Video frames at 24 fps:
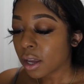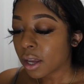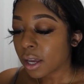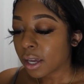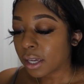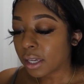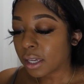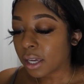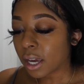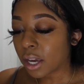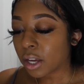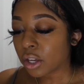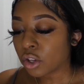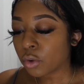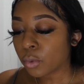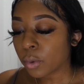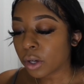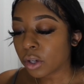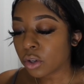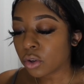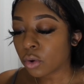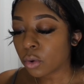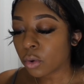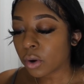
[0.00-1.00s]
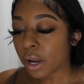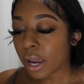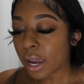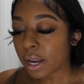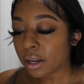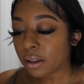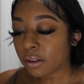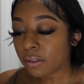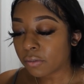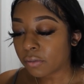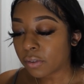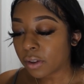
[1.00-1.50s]
yet you ignore
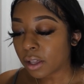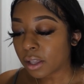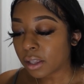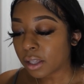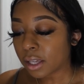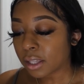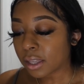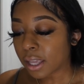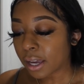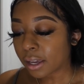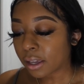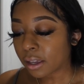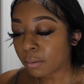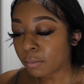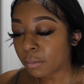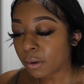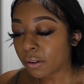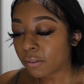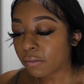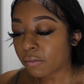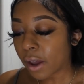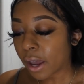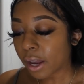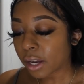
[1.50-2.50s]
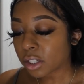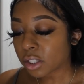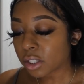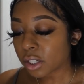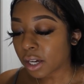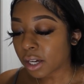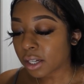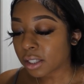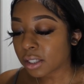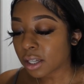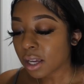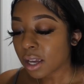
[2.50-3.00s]
any feeling that can be
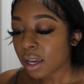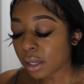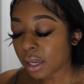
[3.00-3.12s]
fact-checked.